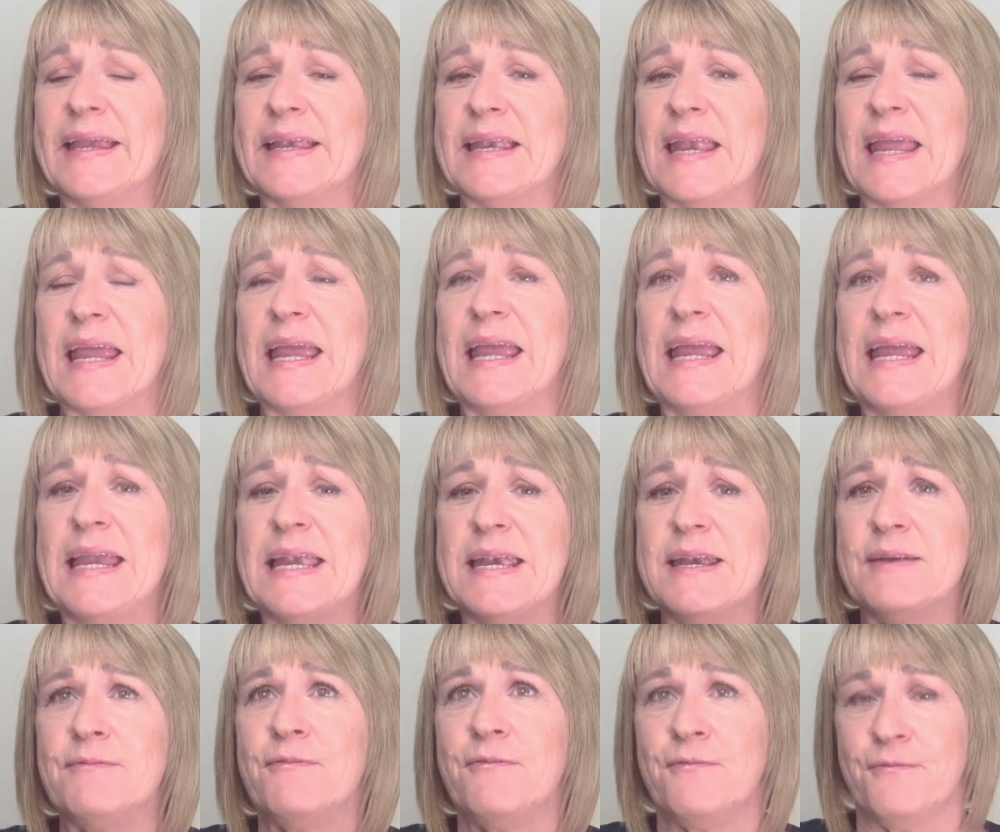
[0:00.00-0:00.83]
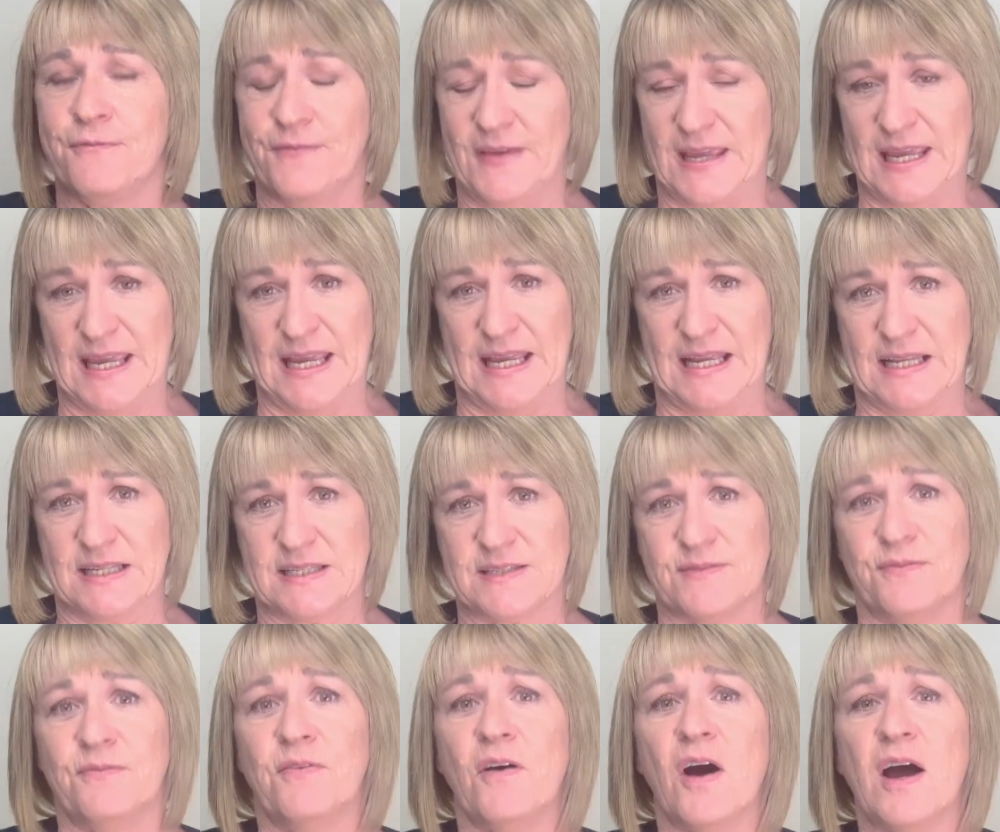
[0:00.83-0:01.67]
in
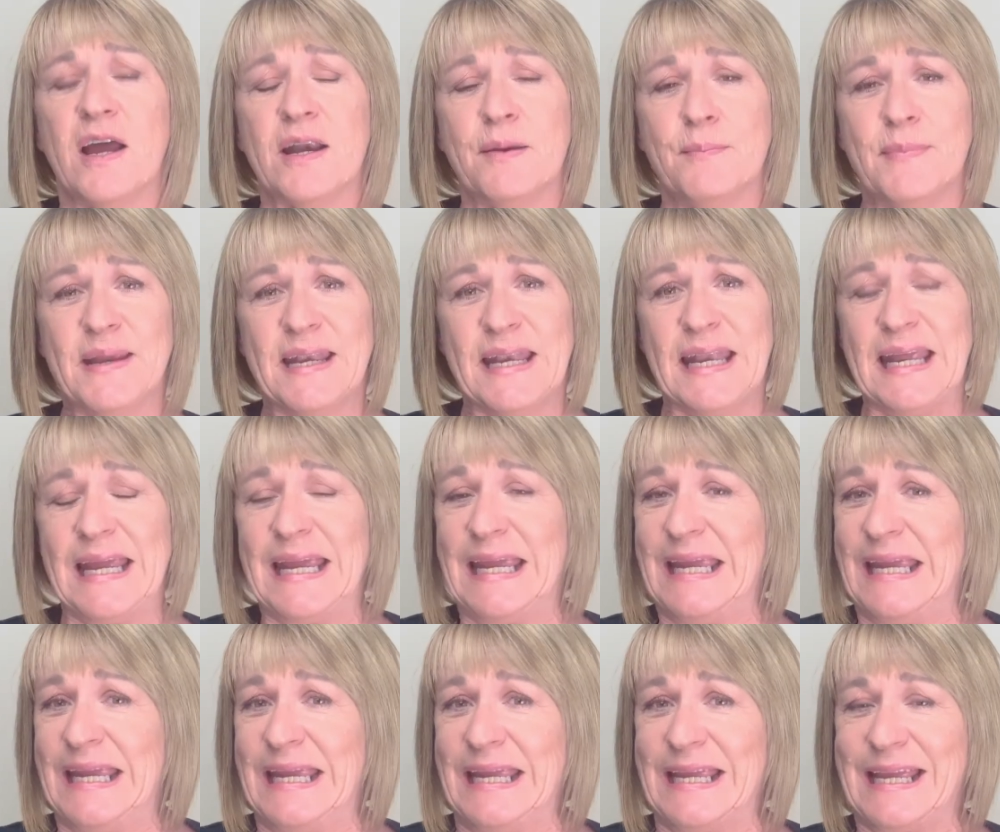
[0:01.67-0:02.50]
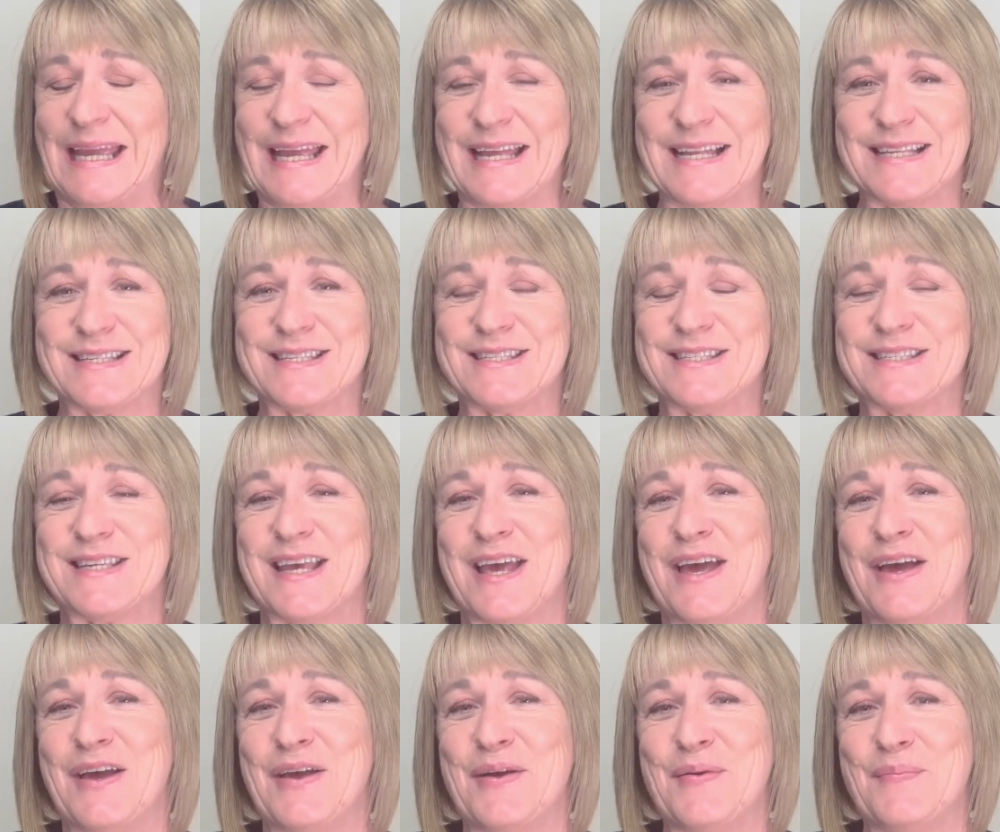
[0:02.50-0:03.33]
feeds, vitamin E gets
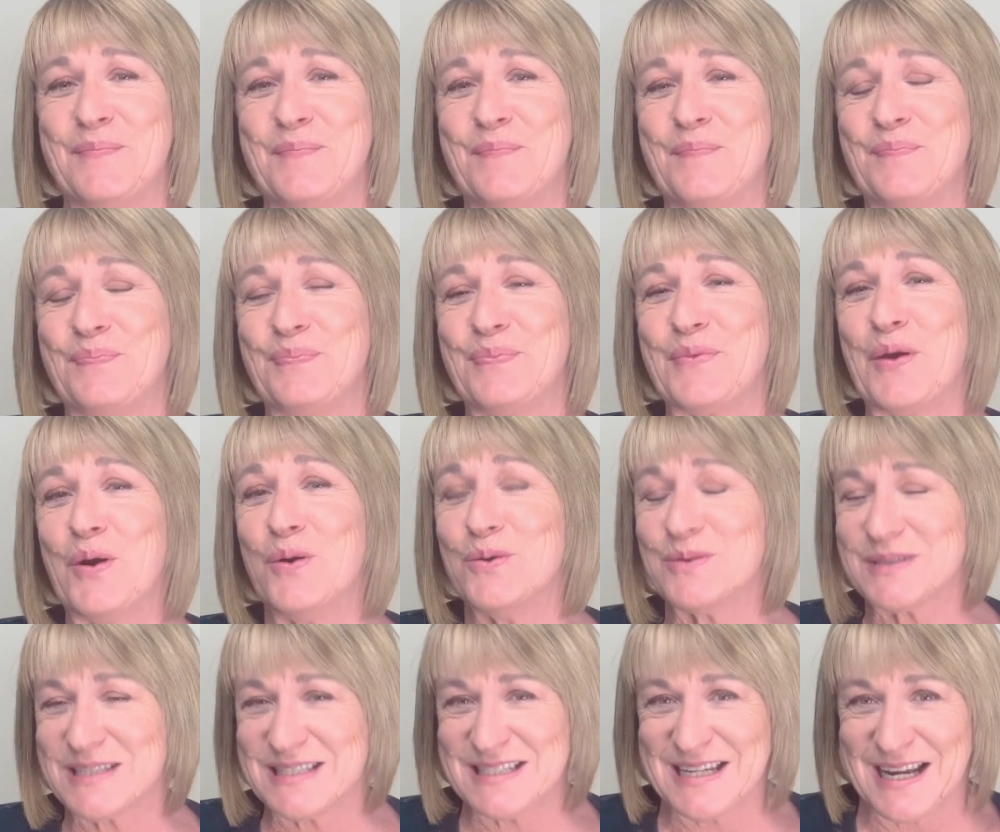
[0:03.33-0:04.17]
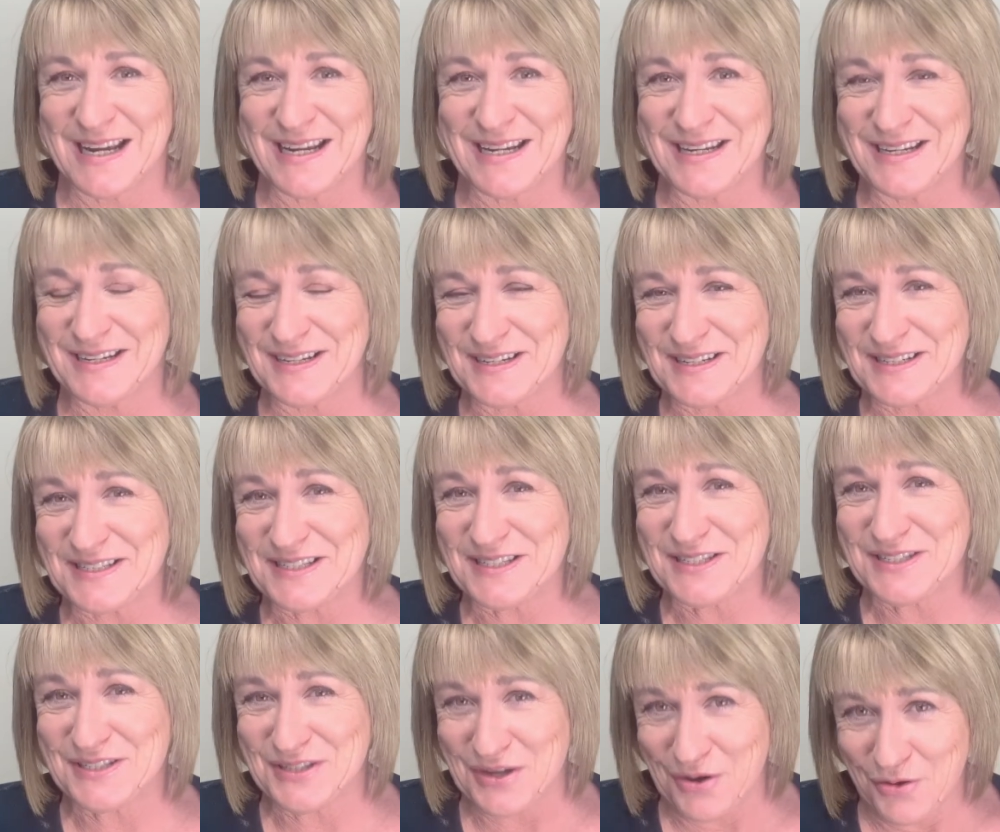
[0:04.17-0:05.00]
oxidated
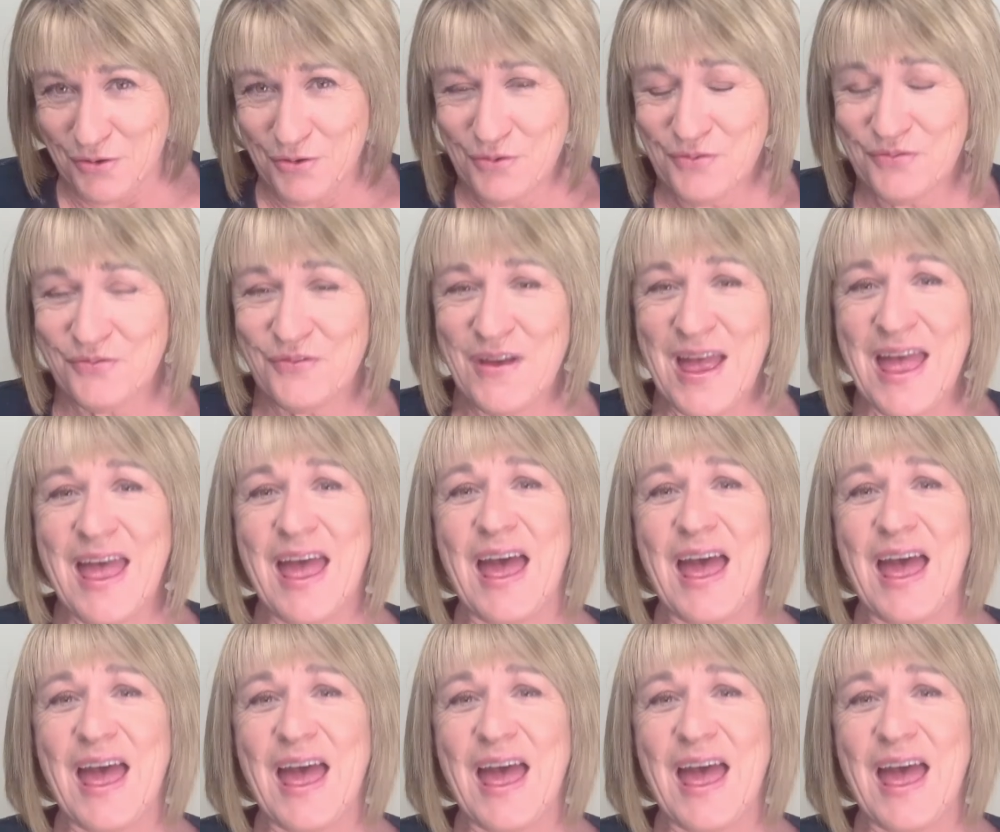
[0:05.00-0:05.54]
itself